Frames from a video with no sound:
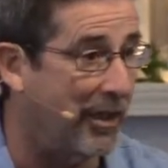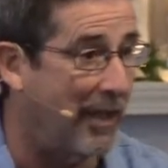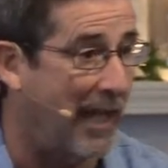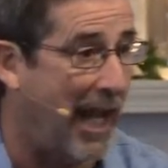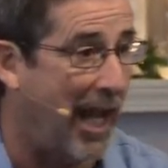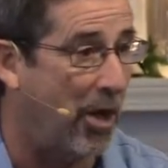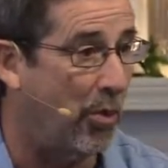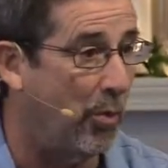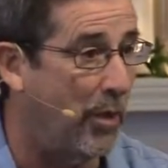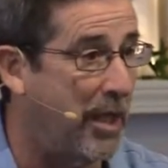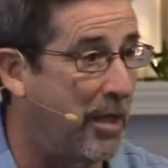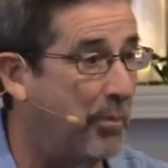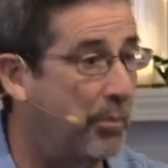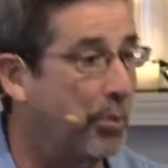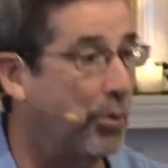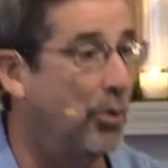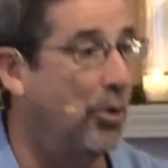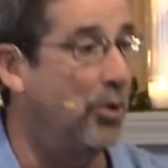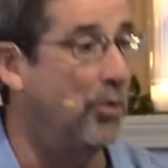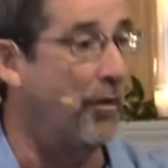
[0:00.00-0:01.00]
How do we
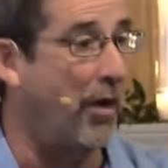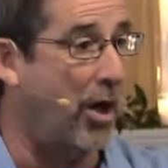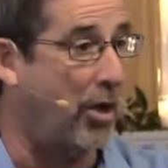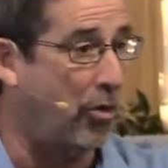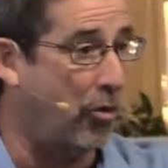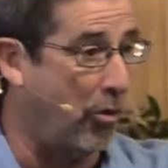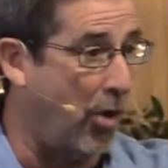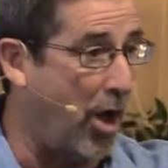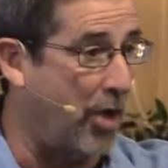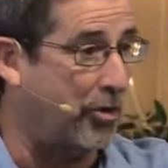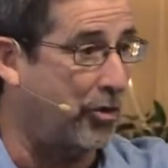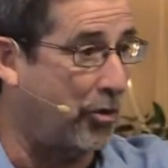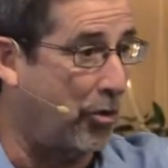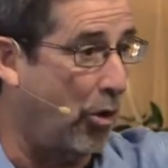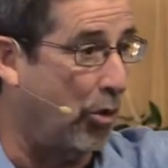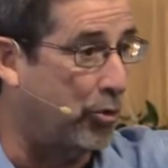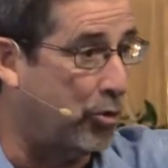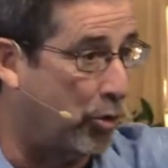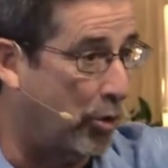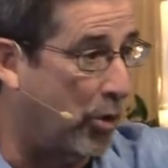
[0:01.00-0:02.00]
improve our cross
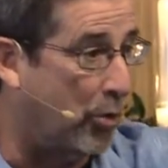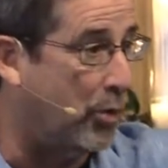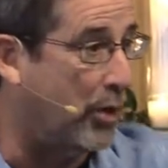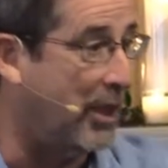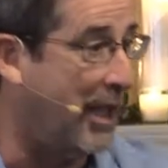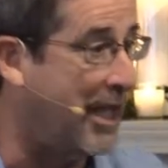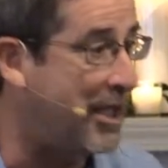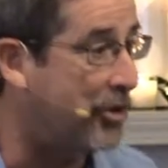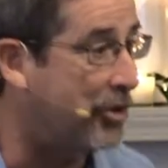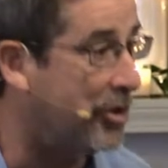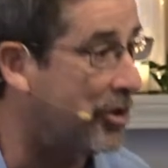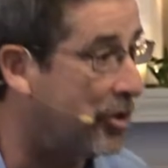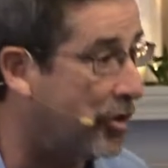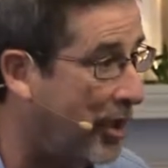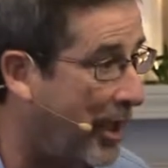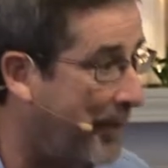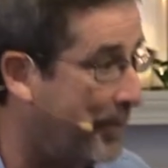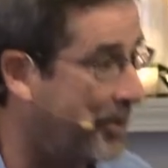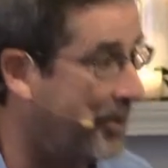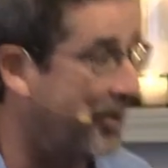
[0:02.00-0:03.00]
cultural
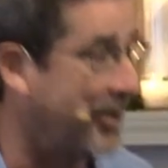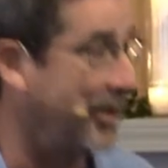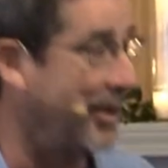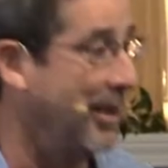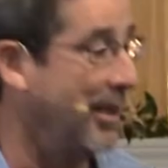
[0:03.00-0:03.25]
relationships?